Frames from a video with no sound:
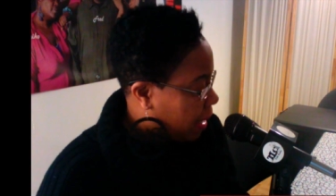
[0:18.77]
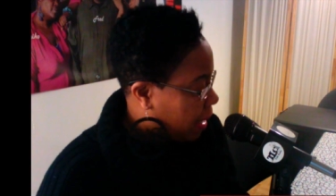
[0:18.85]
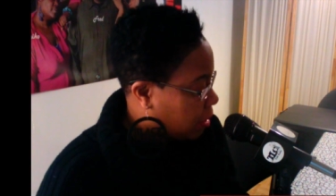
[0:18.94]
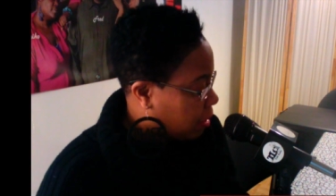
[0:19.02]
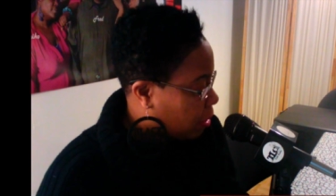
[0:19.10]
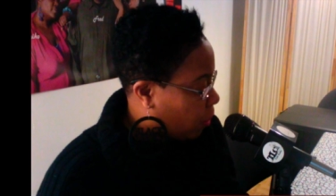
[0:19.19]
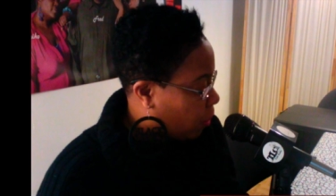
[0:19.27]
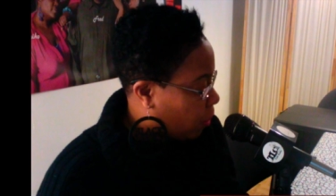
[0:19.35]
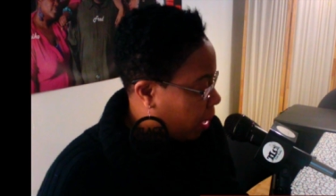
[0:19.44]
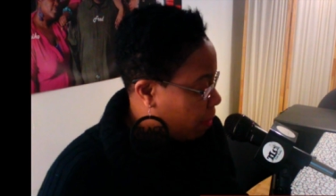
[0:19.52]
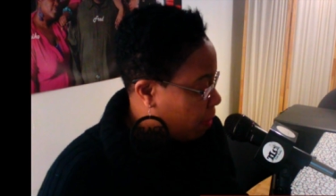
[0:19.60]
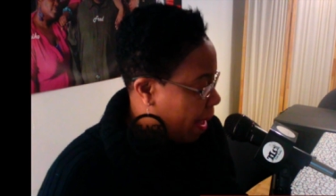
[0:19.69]

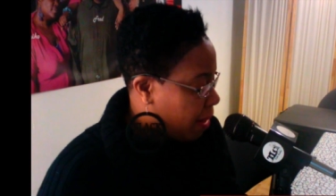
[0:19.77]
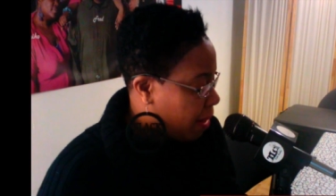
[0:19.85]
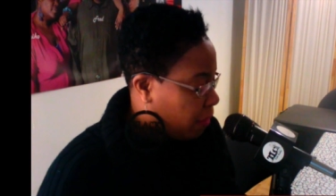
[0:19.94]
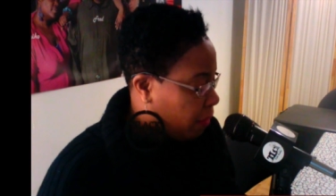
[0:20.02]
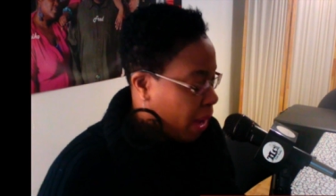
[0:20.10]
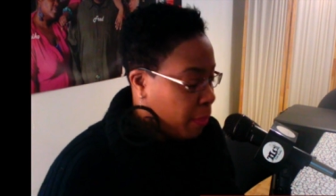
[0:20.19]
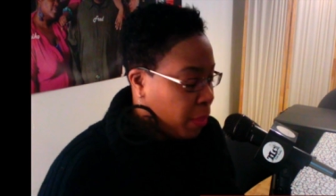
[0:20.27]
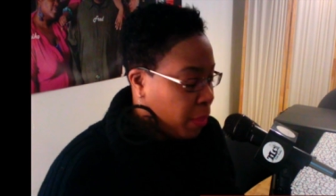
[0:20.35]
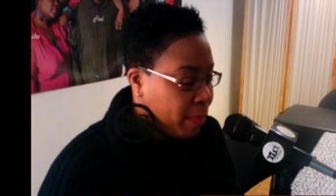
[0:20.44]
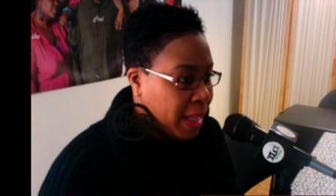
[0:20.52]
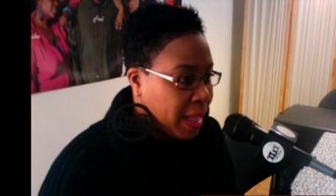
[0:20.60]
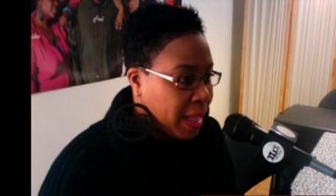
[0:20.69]
Instagram at A
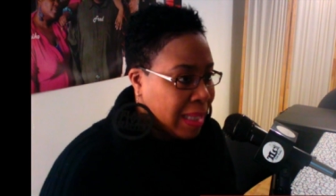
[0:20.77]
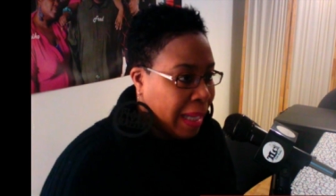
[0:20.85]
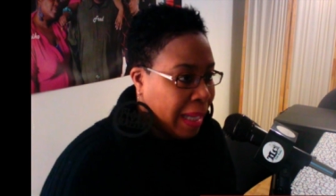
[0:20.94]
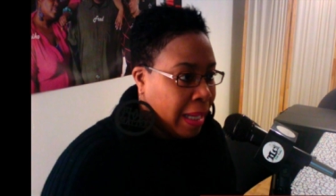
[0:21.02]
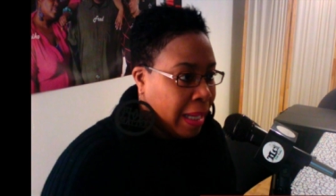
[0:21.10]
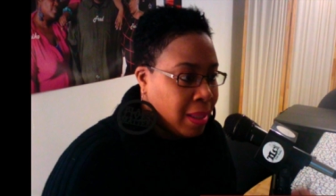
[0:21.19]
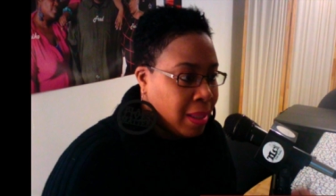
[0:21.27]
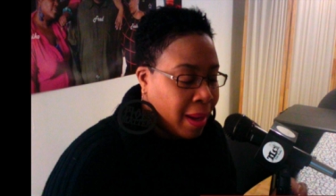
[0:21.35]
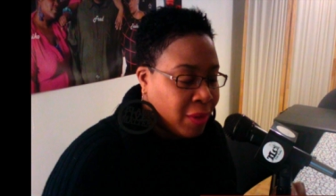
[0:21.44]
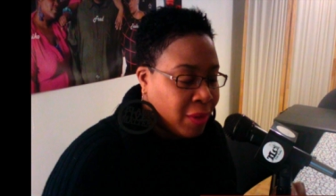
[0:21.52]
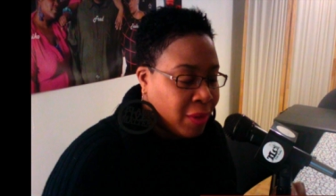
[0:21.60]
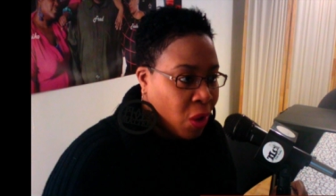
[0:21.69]
Vibrant Mix, and
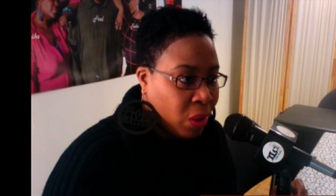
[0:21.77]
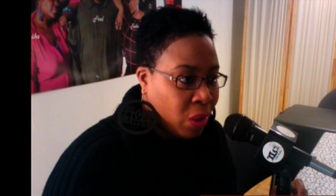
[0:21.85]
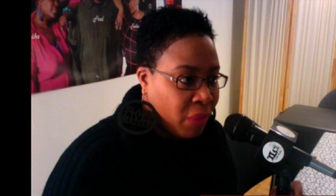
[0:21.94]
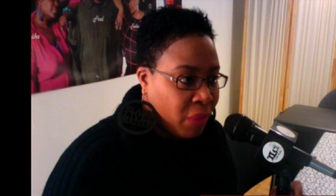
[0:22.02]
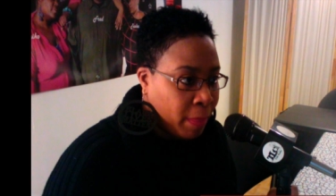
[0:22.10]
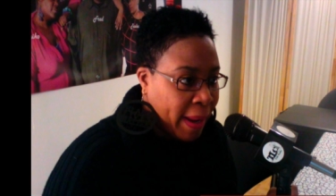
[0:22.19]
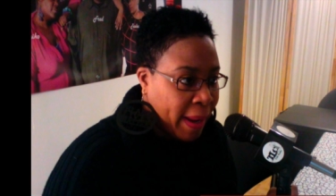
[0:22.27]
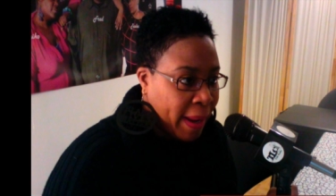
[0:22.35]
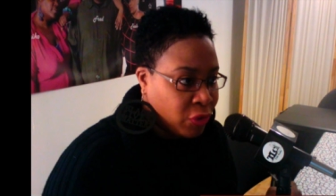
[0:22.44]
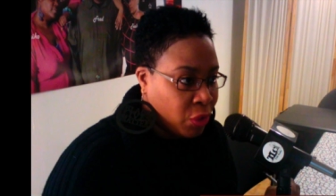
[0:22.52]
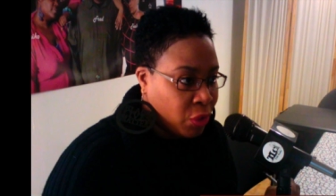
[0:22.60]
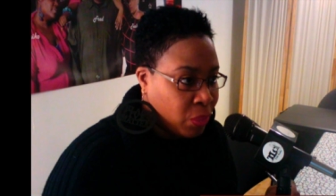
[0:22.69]
catch all of our
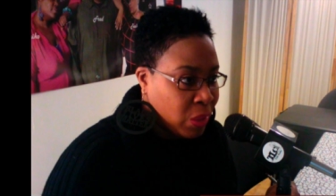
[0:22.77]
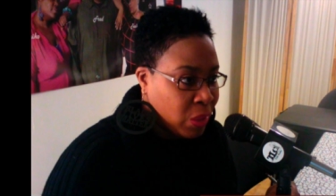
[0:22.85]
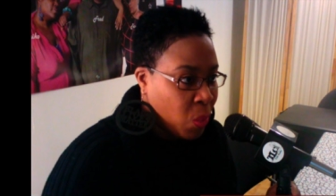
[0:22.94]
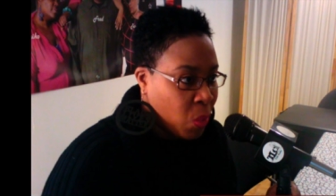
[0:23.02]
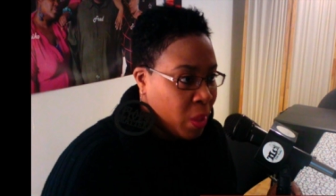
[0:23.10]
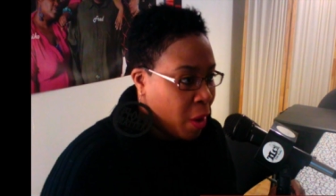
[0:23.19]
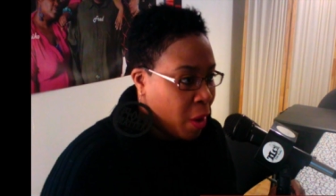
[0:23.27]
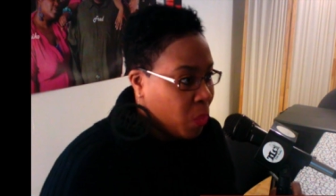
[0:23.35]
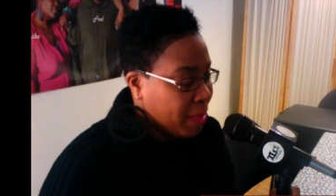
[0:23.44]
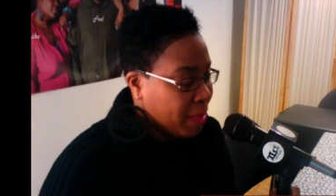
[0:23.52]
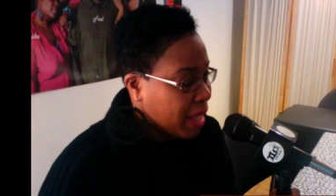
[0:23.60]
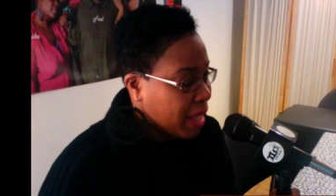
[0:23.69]
past shows on our
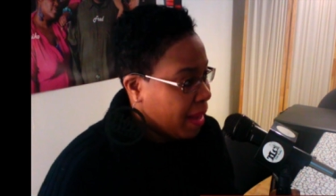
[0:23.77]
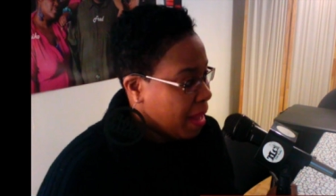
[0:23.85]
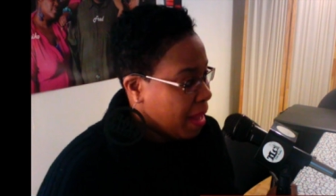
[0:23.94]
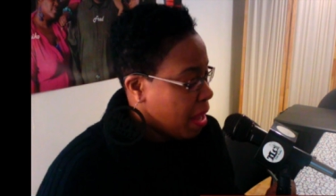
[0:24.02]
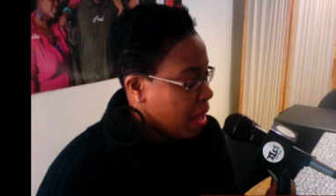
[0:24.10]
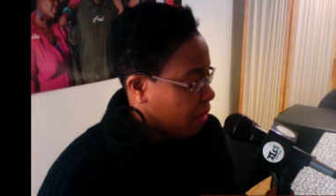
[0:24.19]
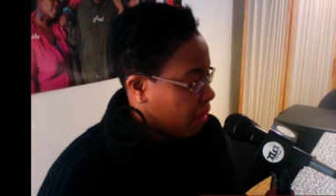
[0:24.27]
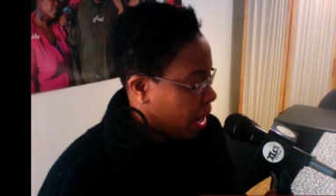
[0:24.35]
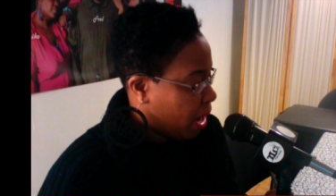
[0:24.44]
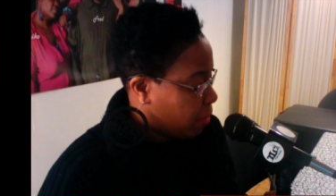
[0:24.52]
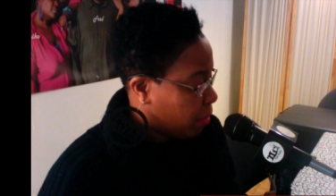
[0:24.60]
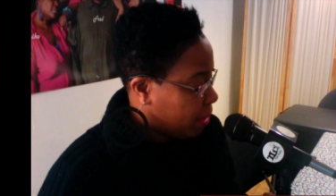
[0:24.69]
website,
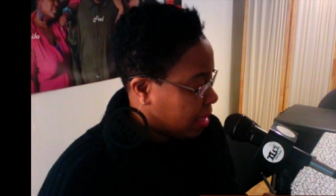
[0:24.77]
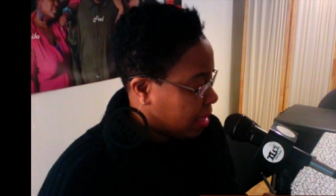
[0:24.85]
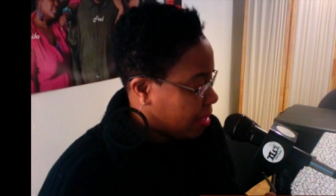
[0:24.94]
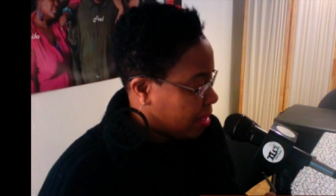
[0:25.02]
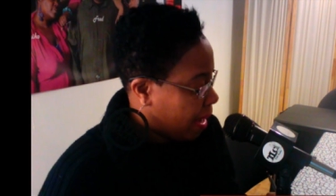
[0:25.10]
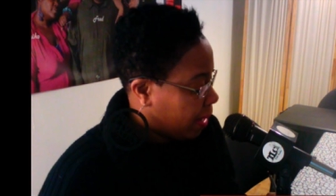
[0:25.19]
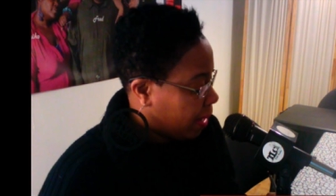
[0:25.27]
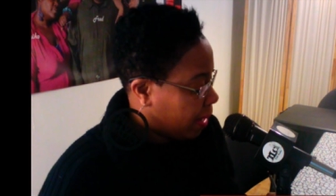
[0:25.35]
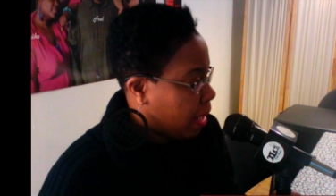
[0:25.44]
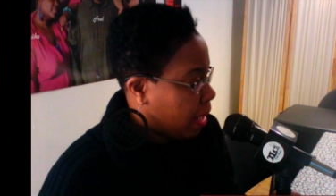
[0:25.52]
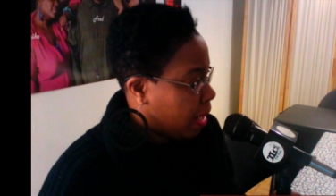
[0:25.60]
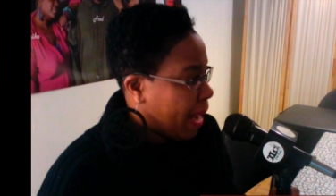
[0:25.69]

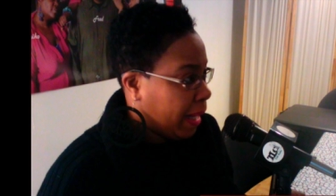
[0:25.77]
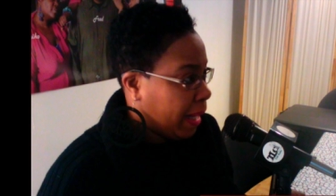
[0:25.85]
avibrantmix.com.